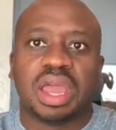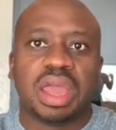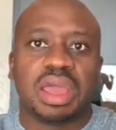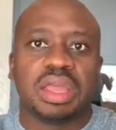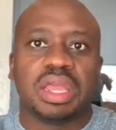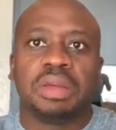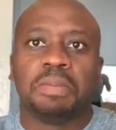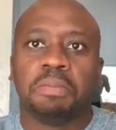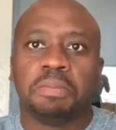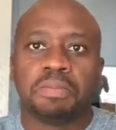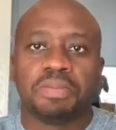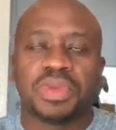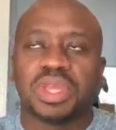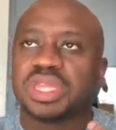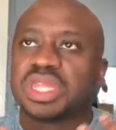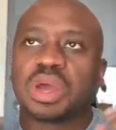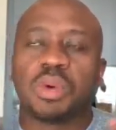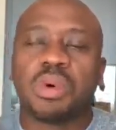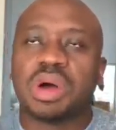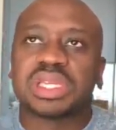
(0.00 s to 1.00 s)

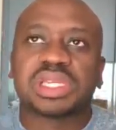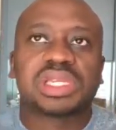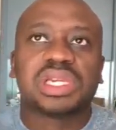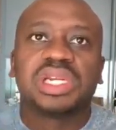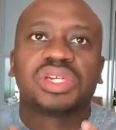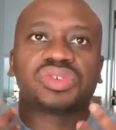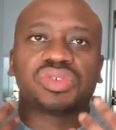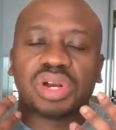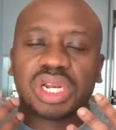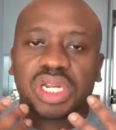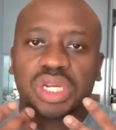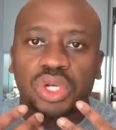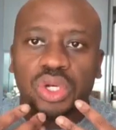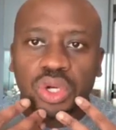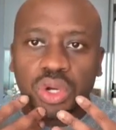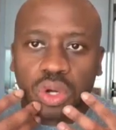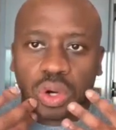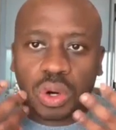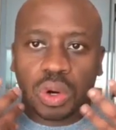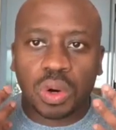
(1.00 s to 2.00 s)
There was literally
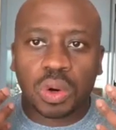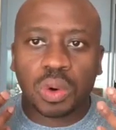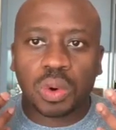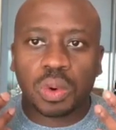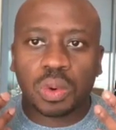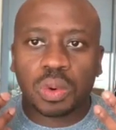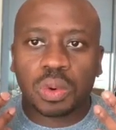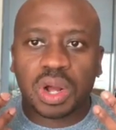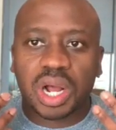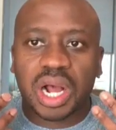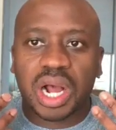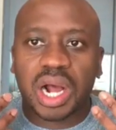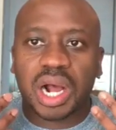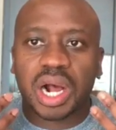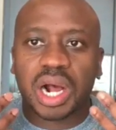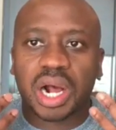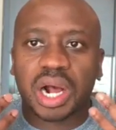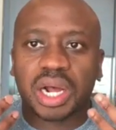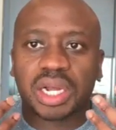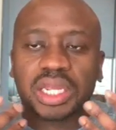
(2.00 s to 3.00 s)
no
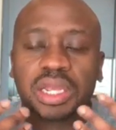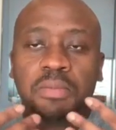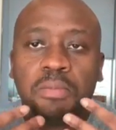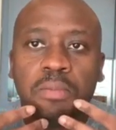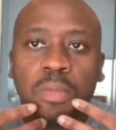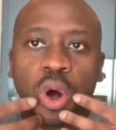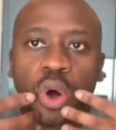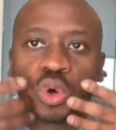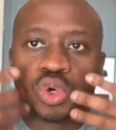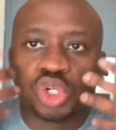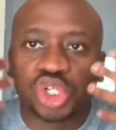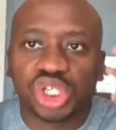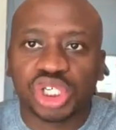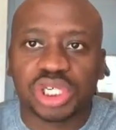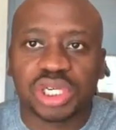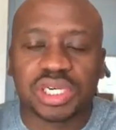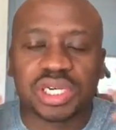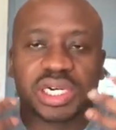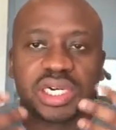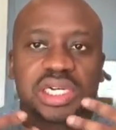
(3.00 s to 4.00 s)

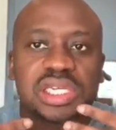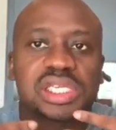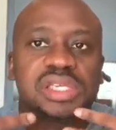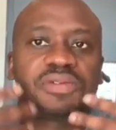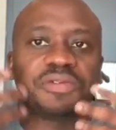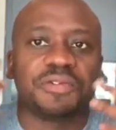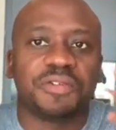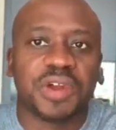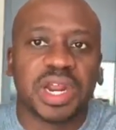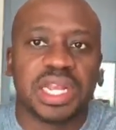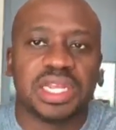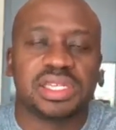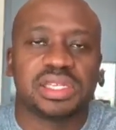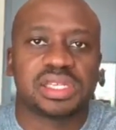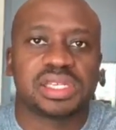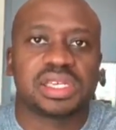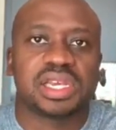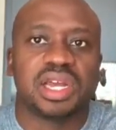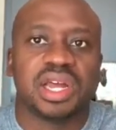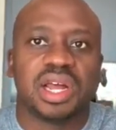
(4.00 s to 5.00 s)
emotion in his
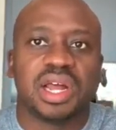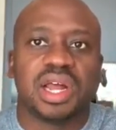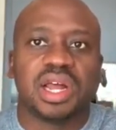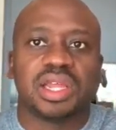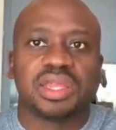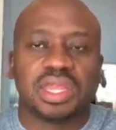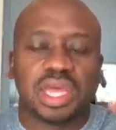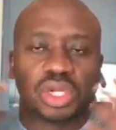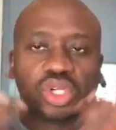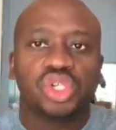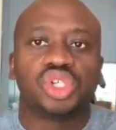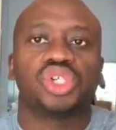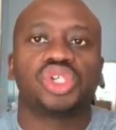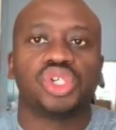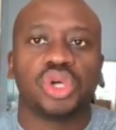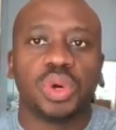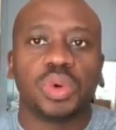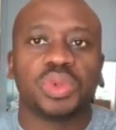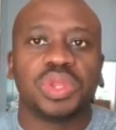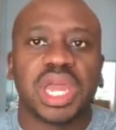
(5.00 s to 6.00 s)
face that
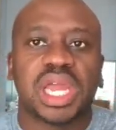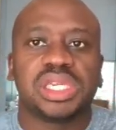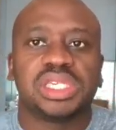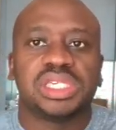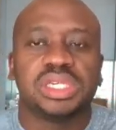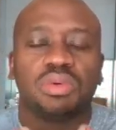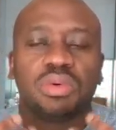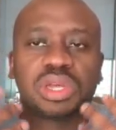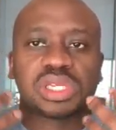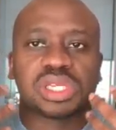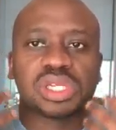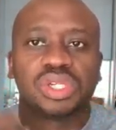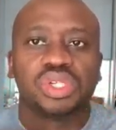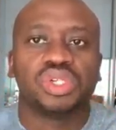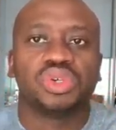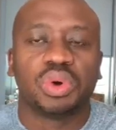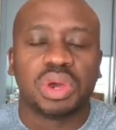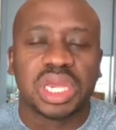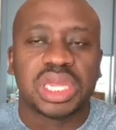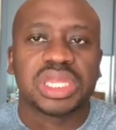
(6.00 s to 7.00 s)
showed that he was
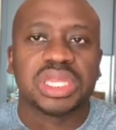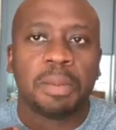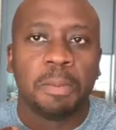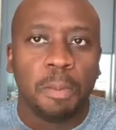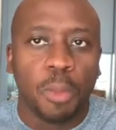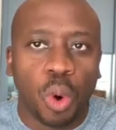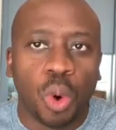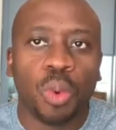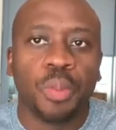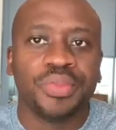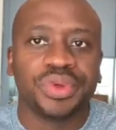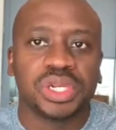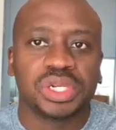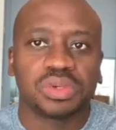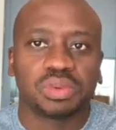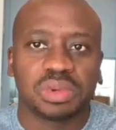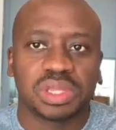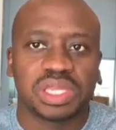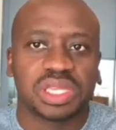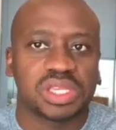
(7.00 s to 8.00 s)
enjoying the
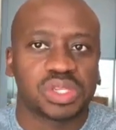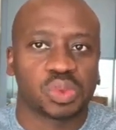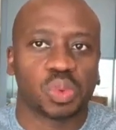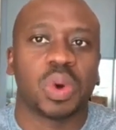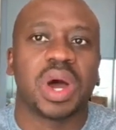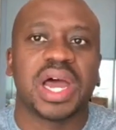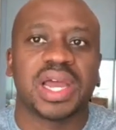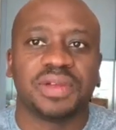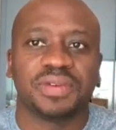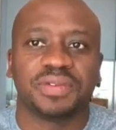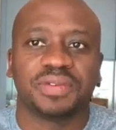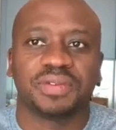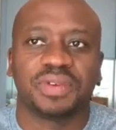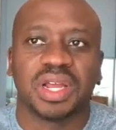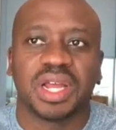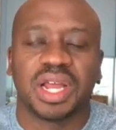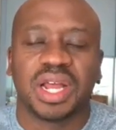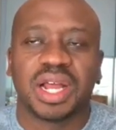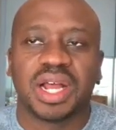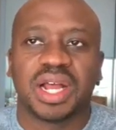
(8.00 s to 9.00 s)
moment with his wife.
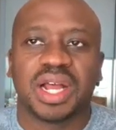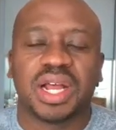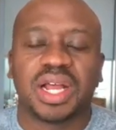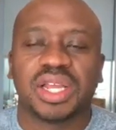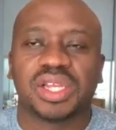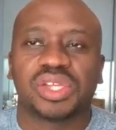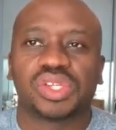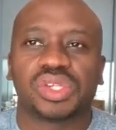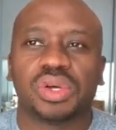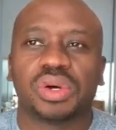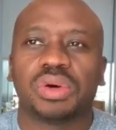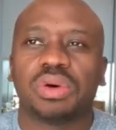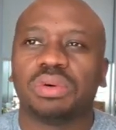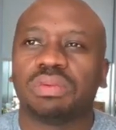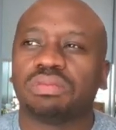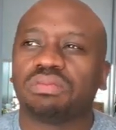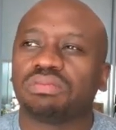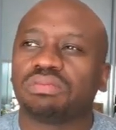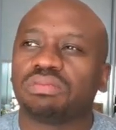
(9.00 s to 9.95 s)
So